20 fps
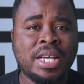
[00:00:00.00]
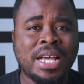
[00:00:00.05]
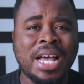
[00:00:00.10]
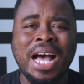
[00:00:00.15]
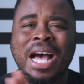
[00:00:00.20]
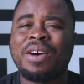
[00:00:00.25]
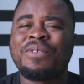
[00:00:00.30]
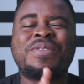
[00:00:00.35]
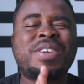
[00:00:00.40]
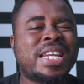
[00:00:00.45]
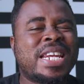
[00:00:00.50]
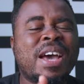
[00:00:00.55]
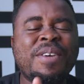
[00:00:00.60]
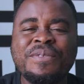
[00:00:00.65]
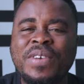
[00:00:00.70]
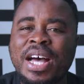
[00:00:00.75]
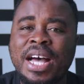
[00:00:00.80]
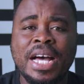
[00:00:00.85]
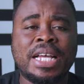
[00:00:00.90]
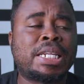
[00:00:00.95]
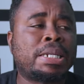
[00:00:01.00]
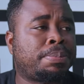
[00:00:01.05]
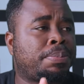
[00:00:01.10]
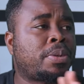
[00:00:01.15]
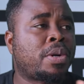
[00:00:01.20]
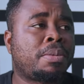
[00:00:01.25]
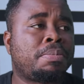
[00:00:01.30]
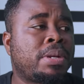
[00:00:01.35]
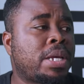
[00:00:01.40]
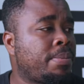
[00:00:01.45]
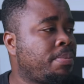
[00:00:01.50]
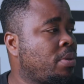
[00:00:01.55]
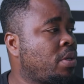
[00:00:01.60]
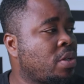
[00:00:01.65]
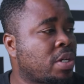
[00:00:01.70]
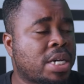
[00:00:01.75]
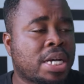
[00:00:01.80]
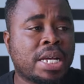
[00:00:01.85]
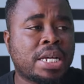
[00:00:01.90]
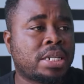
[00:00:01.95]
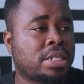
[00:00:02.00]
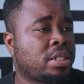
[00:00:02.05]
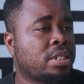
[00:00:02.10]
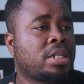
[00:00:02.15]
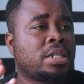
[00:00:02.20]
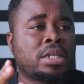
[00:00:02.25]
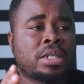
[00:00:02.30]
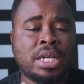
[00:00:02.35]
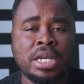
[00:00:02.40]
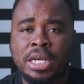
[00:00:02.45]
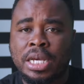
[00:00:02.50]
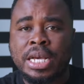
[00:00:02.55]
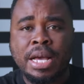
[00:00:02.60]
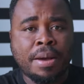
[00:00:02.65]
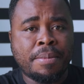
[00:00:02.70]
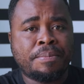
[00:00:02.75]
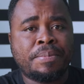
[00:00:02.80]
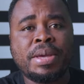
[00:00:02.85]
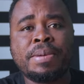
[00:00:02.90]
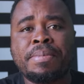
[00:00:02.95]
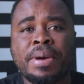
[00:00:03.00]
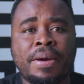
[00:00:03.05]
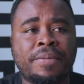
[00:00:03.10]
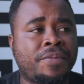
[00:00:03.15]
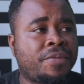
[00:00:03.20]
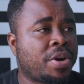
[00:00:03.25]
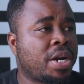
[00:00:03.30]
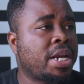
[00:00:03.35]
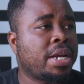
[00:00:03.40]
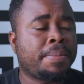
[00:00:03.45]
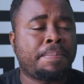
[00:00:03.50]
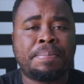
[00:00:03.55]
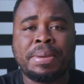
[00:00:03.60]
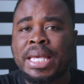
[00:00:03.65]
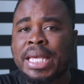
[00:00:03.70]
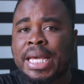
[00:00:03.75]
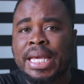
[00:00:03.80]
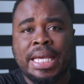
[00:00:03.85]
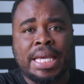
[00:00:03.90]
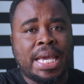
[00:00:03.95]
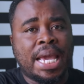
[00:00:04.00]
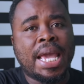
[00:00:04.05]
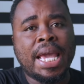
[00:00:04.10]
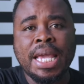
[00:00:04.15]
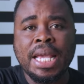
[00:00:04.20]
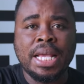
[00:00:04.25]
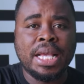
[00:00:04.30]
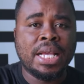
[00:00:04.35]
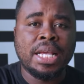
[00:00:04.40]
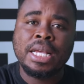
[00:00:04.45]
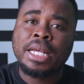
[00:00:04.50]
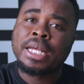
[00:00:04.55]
I've never had a problem. You can, you can be my friend, be a gay,